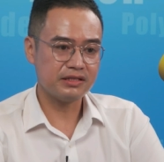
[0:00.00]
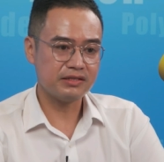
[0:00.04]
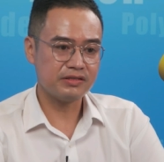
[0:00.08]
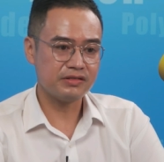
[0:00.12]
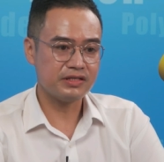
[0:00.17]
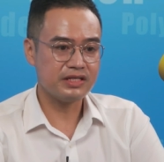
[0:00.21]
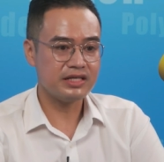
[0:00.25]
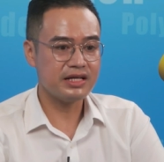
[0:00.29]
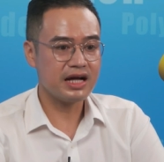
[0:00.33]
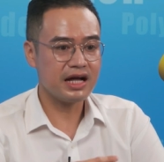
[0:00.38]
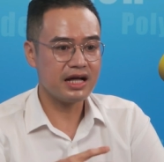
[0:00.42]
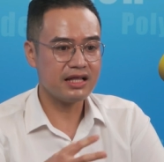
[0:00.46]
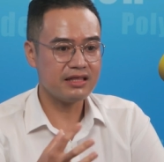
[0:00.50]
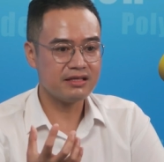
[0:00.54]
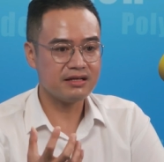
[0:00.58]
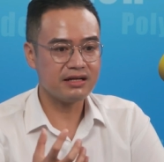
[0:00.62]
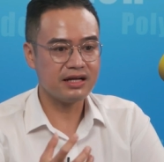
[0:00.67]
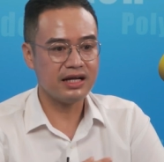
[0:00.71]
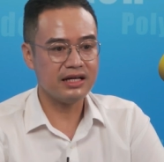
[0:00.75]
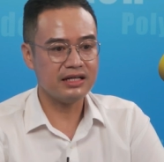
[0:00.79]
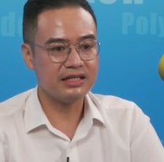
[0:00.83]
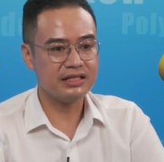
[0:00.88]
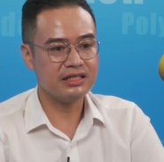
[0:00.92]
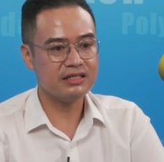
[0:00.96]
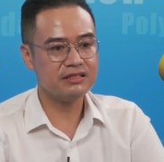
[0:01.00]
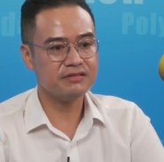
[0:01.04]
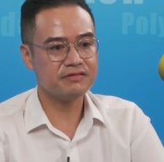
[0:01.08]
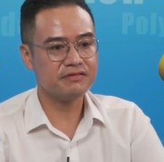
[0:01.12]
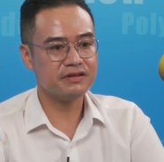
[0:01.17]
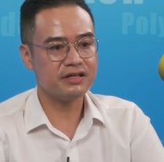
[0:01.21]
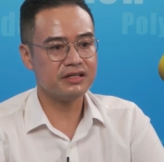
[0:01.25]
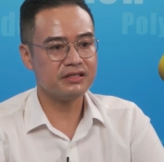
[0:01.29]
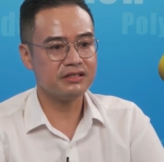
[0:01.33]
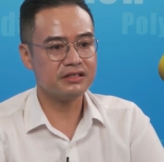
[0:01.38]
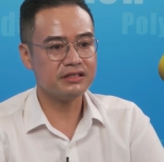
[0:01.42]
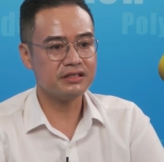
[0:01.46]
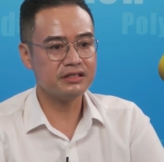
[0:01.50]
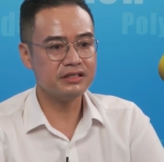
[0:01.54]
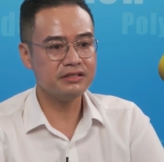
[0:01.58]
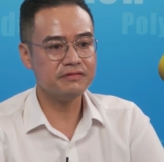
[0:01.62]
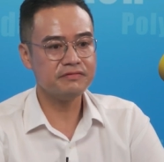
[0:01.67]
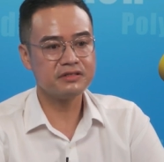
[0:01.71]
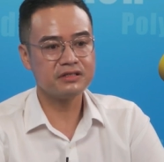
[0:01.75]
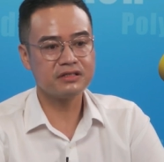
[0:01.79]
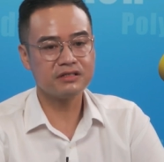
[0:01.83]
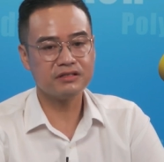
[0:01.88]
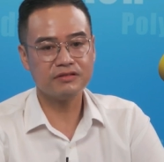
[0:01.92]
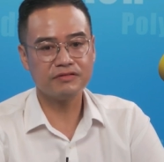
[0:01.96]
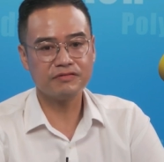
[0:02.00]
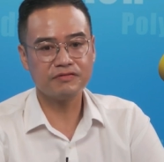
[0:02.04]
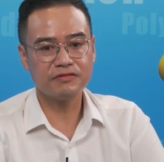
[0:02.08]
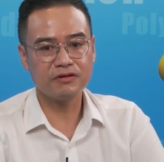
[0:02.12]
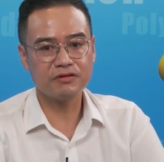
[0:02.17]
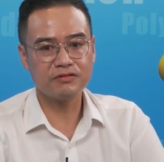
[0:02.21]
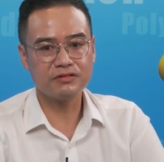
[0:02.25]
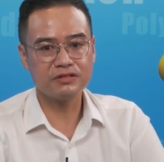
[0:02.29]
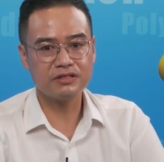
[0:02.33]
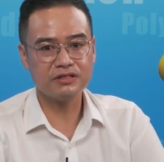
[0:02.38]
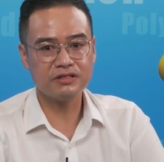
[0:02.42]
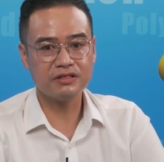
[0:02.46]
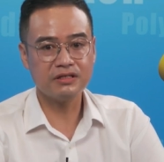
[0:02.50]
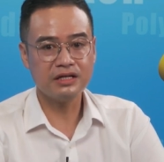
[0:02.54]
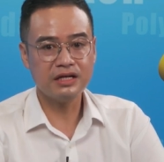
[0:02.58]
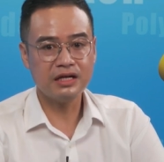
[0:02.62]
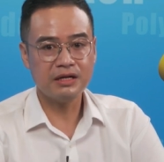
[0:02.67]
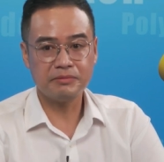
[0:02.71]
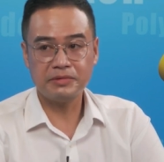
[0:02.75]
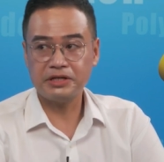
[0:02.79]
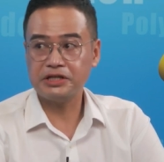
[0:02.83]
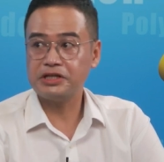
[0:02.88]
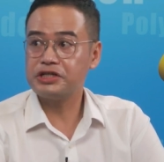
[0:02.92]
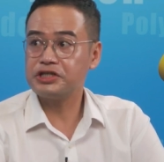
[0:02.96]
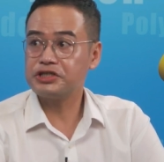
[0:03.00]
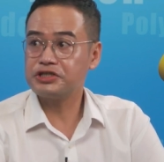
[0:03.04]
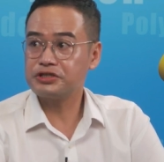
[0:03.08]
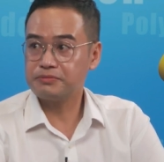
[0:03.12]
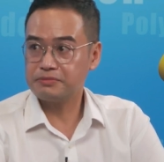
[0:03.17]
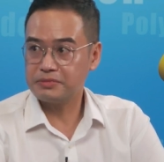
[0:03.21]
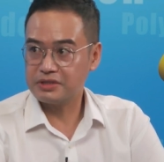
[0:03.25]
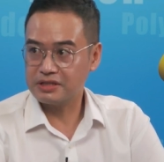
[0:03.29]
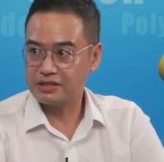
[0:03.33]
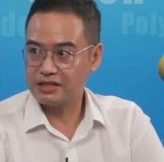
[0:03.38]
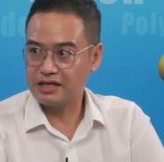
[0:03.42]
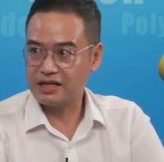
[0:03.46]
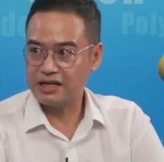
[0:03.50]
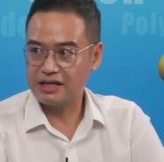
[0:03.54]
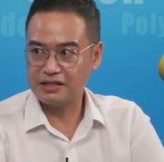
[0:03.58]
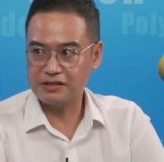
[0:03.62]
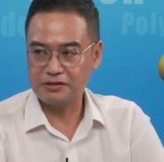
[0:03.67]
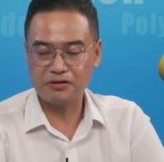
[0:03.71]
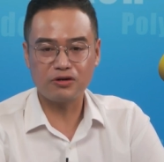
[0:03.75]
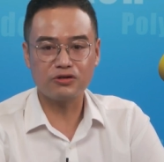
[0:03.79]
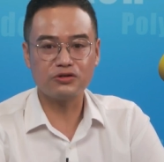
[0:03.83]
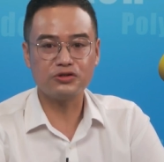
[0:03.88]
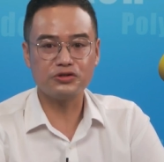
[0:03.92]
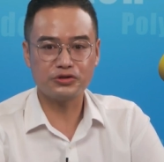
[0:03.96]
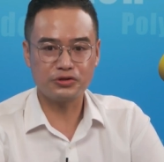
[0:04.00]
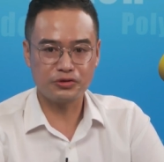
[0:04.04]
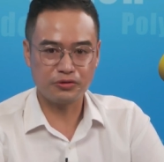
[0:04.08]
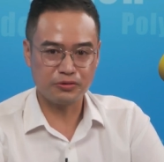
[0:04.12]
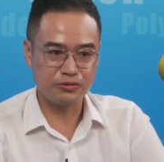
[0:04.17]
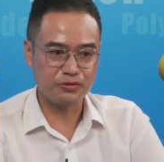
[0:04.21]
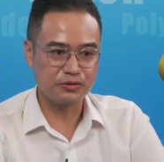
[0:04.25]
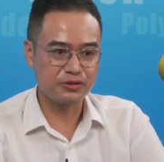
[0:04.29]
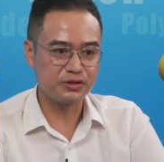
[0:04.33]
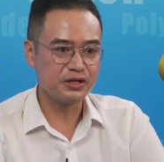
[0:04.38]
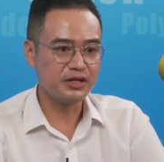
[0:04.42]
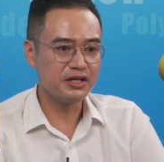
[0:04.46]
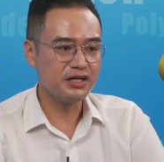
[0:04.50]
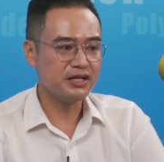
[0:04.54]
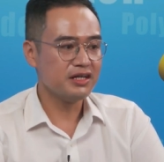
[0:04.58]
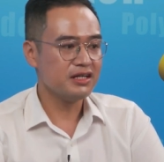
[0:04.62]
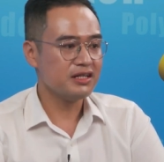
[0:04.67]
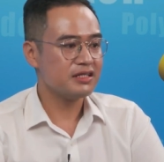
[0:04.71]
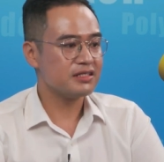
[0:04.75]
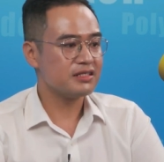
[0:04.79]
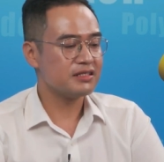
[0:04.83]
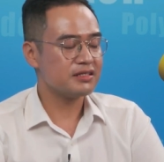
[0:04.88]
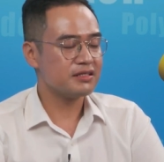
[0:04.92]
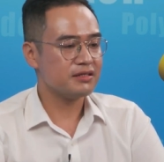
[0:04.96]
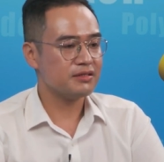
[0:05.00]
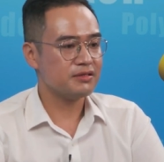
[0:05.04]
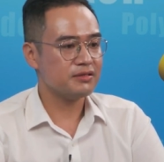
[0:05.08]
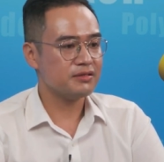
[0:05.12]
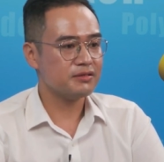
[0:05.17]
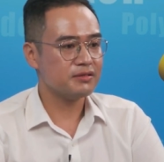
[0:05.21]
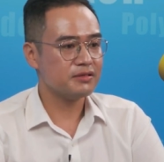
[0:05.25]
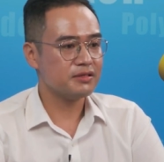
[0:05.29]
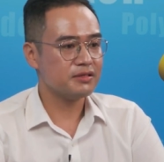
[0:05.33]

the other hand is very difficult for the management and control. So